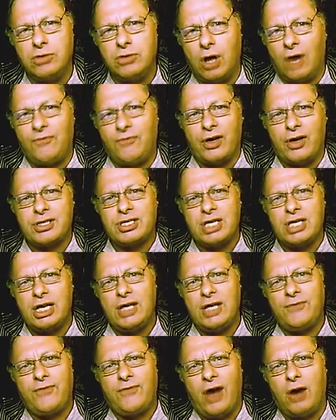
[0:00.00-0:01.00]
Norfolk
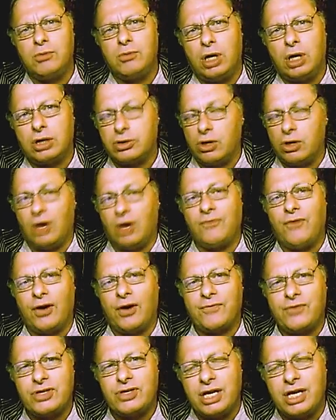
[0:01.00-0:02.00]
City phone book.
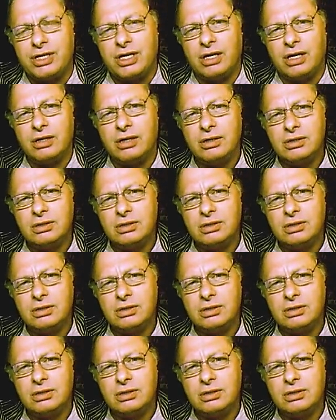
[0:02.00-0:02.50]
Norfolk, Virginia.